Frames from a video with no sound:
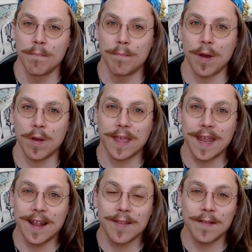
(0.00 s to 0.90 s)
But
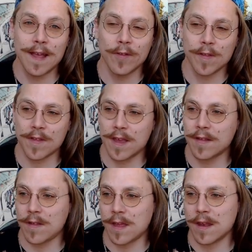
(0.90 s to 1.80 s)
getting to level
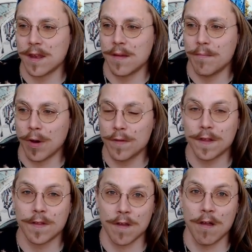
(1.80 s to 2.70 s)
6 in both
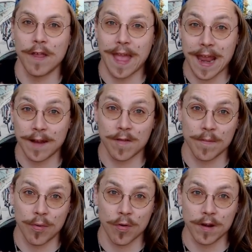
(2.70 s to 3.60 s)
Assault and
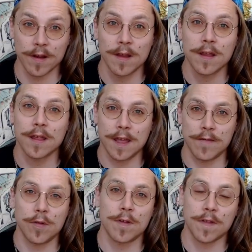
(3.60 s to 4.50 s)
Support
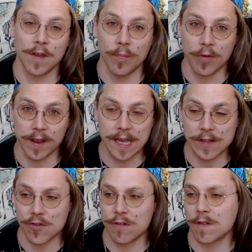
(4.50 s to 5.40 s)
gives you a skill point
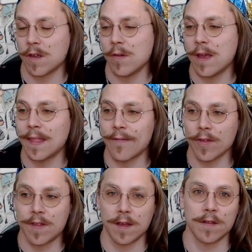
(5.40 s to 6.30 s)
each. So you hit level
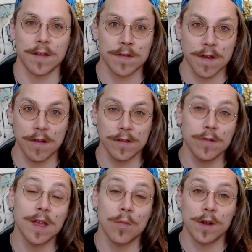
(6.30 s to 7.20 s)
6 in Assault,
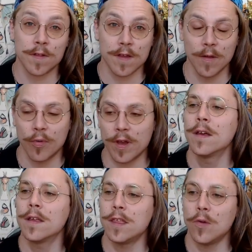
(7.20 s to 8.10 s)
you get 1 skill
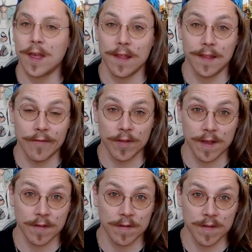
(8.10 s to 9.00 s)
point. You hit level
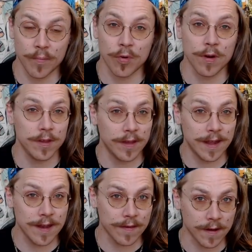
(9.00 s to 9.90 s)
6 in Support, you
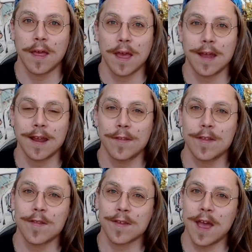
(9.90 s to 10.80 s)
get another. And now
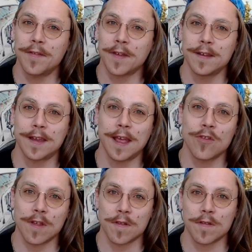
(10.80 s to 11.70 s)
this is kind of
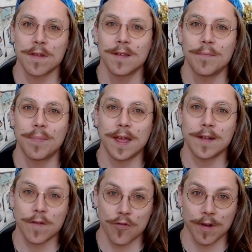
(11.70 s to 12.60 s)
contentious, but
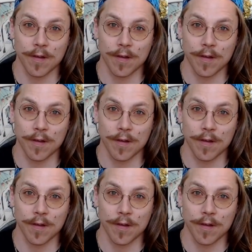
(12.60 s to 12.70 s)
it's true.